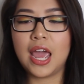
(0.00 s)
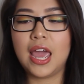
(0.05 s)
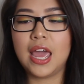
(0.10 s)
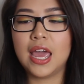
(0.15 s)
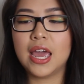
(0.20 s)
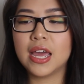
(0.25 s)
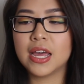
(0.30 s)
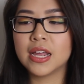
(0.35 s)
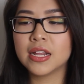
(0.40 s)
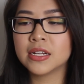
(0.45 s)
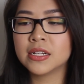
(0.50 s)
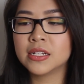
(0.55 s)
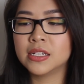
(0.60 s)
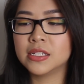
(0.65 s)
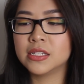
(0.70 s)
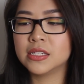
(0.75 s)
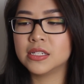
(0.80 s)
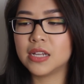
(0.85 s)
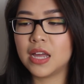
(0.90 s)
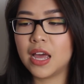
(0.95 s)

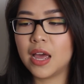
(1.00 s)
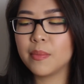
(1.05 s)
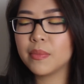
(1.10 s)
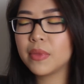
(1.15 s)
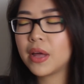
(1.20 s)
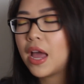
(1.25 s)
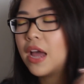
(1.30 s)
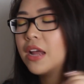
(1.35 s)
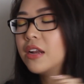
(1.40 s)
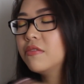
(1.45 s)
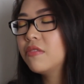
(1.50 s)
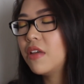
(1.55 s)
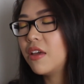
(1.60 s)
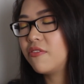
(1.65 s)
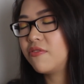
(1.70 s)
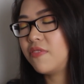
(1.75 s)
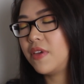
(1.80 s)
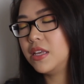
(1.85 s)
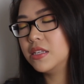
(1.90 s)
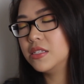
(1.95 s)
And I'm kind of
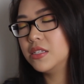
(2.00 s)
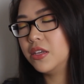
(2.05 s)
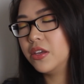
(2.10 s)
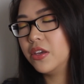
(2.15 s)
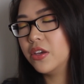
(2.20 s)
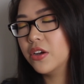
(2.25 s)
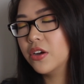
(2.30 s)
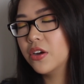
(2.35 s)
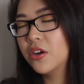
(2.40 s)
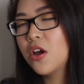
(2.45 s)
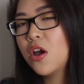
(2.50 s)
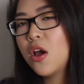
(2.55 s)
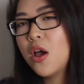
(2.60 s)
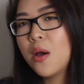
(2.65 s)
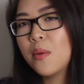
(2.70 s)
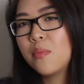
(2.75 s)
like facing here.